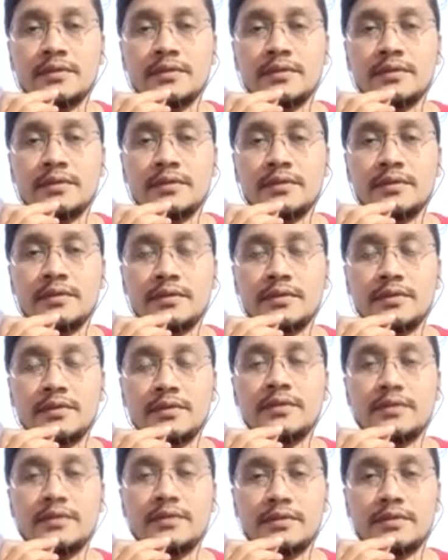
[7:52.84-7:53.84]

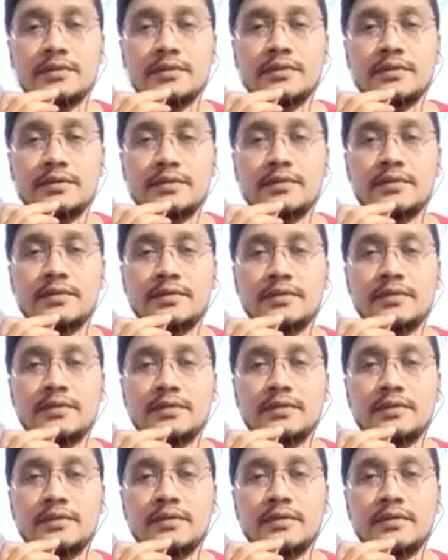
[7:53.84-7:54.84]

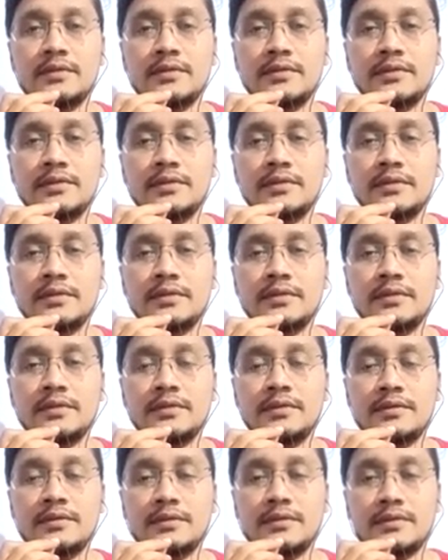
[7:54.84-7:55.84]

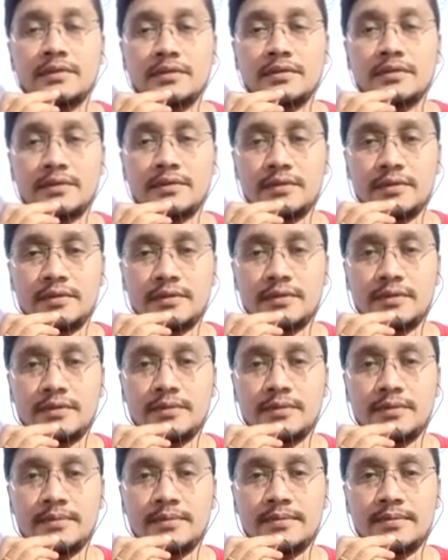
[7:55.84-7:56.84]

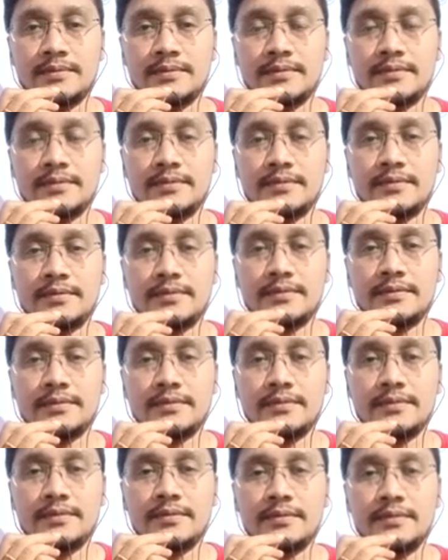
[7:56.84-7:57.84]

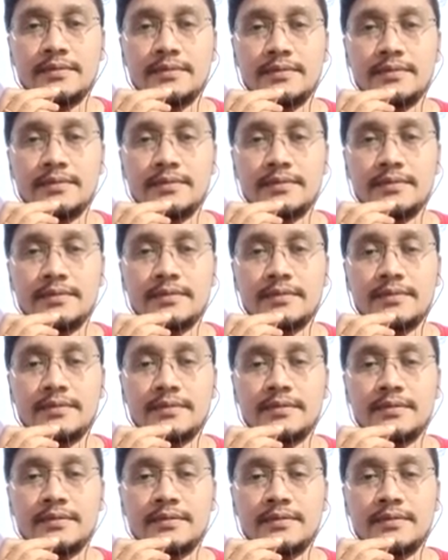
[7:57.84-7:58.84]

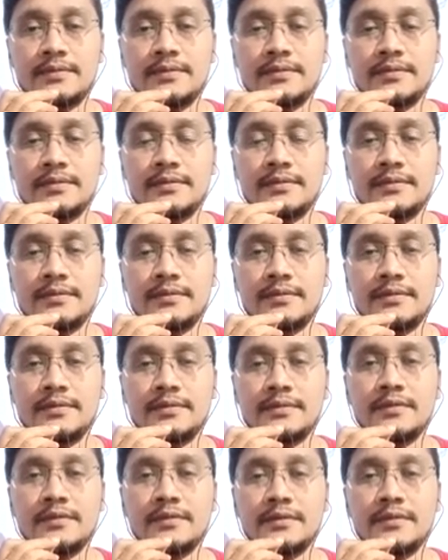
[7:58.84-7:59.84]

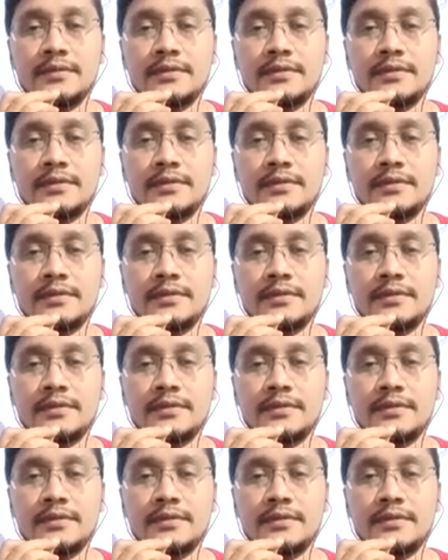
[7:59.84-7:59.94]
No words are spoken by the person on screen.